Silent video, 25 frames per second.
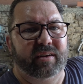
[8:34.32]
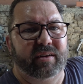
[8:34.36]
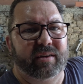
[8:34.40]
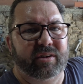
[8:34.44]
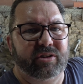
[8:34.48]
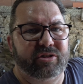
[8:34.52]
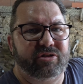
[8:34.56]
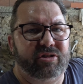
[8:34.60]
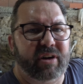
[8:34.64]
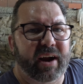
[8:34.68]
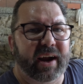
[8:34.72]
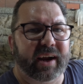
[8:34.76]

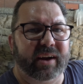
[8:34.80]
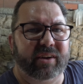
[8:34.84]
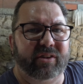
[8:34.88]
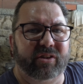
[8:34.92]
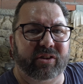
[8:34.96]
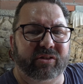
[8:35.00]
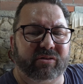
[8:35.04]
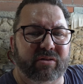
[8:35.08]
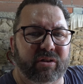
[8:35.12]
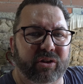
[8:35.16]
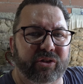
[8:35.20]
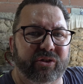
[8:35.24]
tracked
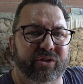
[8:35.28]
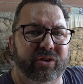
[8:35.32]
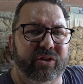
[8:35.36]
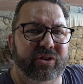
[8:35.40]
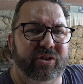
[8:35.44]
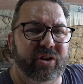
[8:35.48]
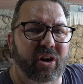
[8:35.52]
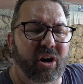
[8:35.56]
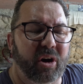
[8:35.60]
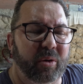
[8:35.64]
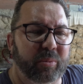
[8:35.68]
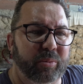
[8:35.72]
across the
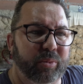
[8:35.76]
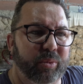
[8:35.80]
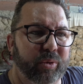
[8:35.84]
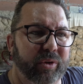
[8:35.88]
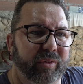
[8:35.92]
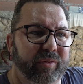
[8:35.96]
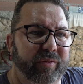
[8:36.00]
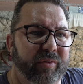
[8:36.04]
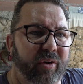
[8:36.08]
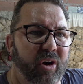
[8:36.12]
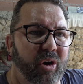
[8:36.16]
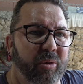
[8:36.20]
top with
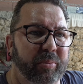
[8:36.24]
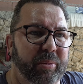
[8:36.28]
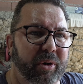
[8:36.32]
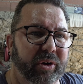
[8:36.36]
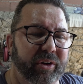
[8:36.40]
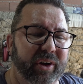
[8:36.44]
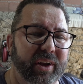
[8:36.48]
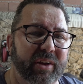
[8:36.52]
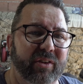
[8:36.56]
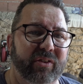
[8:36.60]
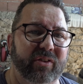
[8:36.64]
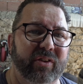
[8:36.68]
the throttle
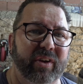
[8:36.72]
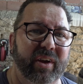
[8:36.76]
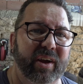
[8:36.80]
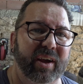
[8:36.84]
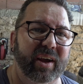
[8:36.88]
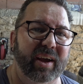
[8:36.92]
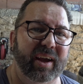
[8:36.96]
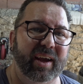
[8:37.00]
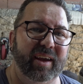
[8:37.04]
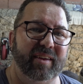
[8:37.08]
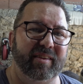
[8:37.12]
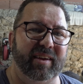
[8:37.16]
bodies
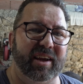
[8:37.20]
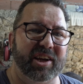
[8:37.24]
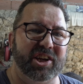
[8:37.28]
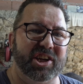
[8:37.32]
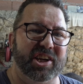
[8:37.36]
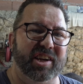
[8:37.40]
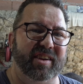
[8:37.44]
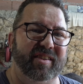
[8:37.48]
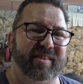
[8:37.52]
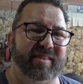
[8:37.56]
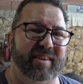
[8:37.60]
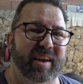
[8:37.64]
is
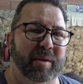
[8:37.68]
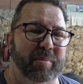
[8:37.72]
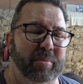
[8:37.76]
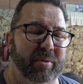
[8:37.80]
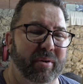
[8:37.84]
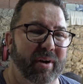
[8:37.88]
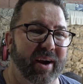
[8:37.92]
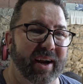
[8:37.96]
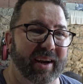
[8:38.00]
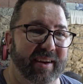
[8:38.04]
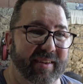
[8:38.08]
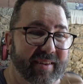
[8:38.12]
actually
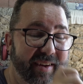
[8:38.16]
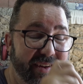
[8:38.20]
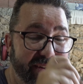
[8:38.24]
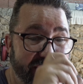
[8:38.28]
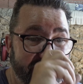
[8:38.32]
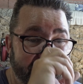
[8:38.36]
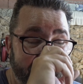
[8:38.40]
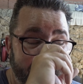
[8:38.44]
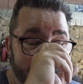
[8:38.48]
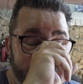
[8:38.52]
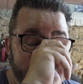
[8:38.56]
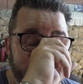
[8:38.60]
separated,
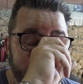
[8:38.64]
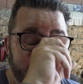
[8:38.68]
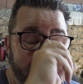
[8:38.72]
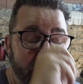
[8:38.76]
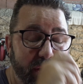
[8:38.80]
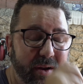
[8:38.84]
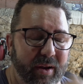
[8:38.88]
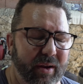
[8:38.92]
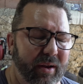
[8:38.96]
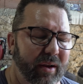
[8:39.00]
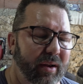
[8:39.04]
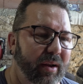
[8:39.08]
so
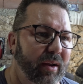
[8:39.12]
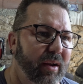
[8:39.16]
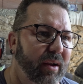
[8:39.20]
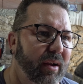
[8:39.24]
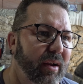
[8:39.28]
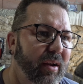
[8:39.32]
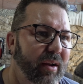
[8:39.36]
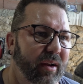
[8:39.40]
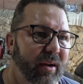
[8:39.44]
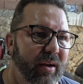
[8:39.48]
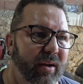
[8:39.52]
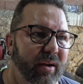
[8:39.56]

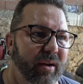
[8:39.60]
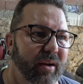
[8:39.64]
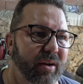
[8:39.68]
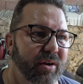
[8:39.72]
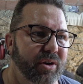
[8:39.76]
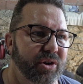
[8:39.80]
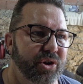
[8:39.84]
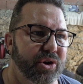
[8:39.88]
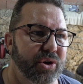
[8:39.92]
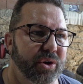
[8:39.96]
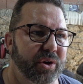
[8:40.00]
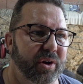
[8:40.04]

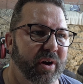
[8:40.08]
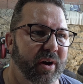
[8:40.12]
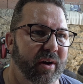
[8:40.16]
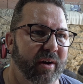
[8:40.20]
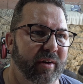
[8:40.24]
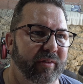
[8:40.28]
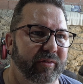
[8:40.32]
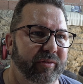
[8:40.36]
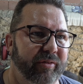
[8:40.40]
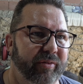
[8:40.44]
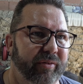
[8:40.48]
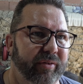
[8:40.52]
should I
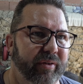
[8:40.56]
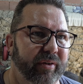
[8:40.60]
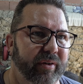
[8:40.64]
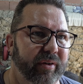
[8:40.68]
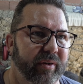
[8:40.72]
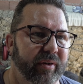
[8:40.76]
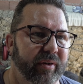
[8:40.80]
have...